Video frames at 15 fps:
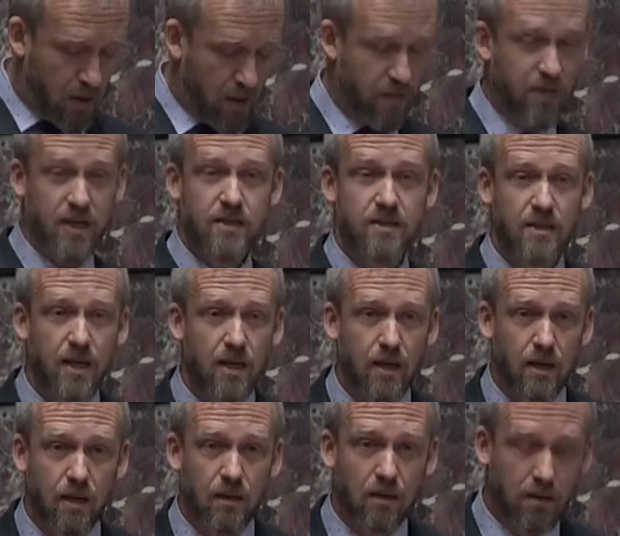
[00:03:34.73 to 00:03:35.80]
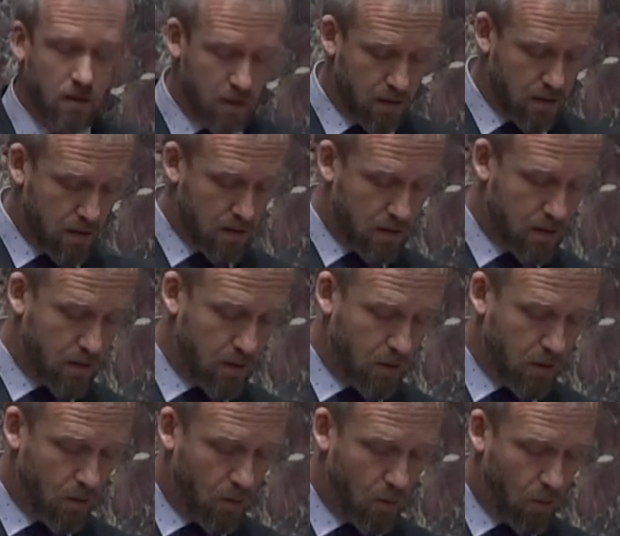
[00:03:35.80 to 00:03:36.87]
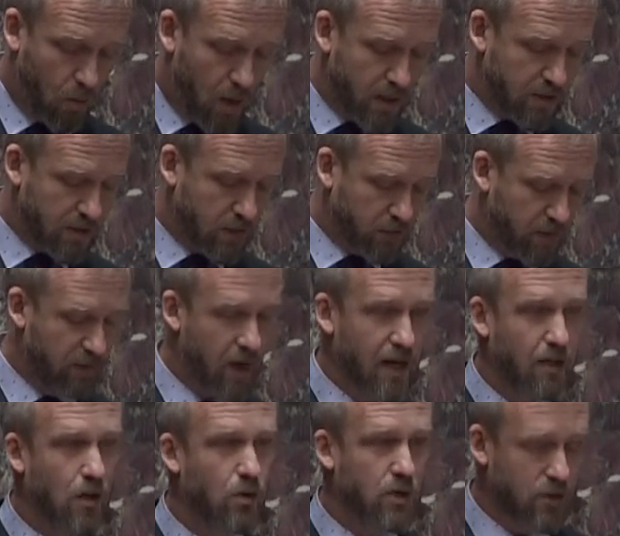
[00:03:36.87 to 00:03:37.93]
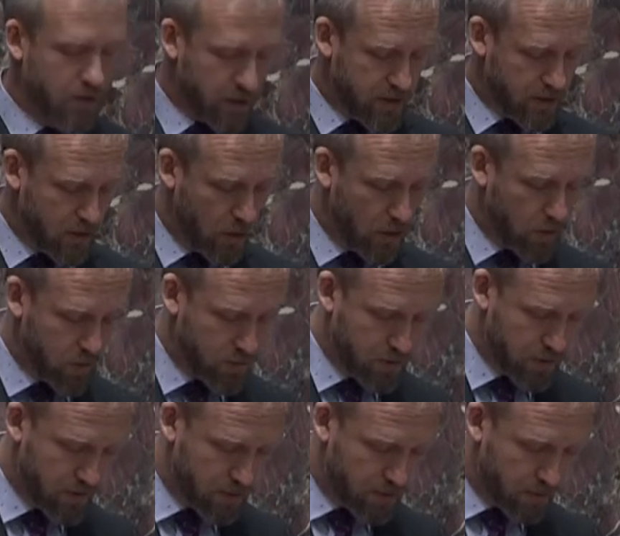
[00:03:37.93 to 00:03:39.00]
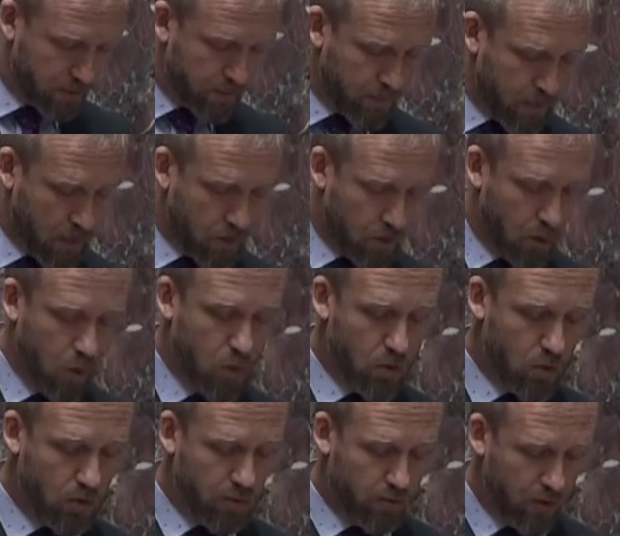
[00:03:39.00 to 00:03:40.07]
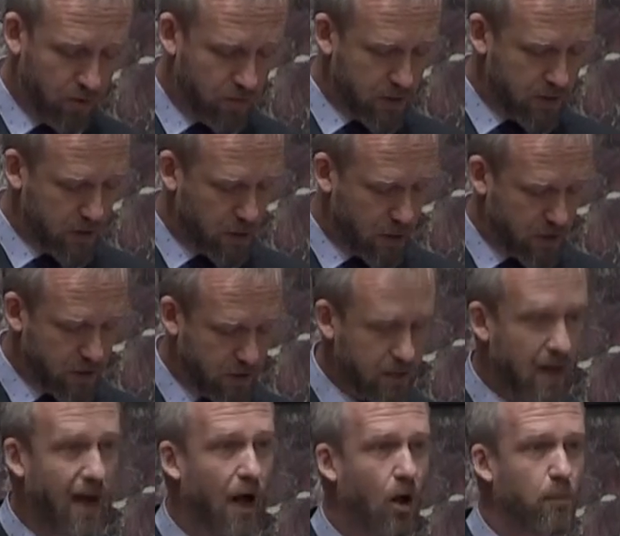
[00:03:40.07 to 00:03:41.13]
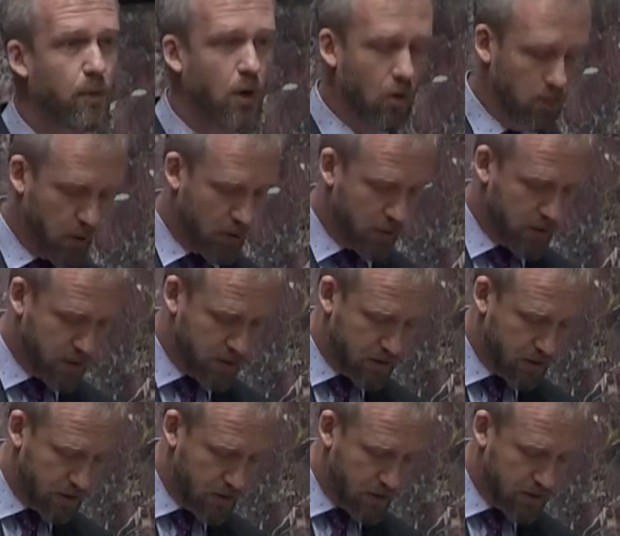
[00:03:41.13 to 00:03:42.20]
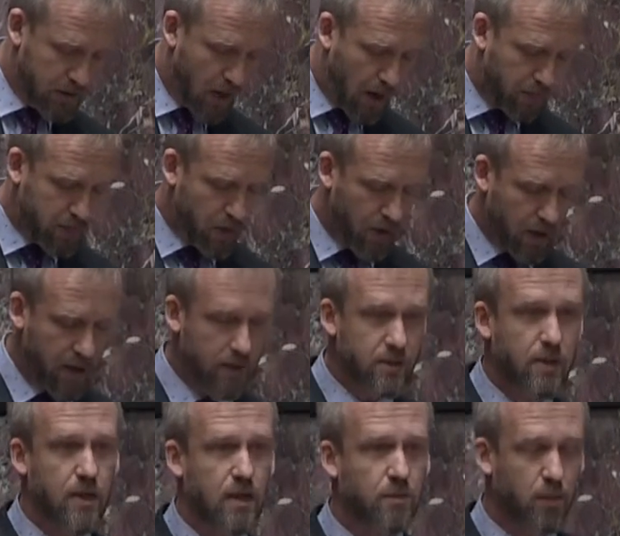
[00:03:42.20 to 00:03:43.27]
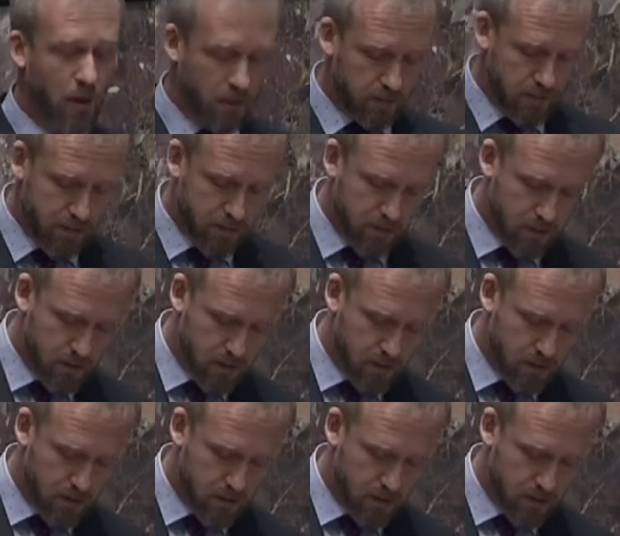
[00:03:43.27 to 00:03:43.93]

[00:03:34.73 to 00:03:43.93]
And this city wants to provide low-interest loans through local improvement charges to help homeowners to upgrade to heat pumps,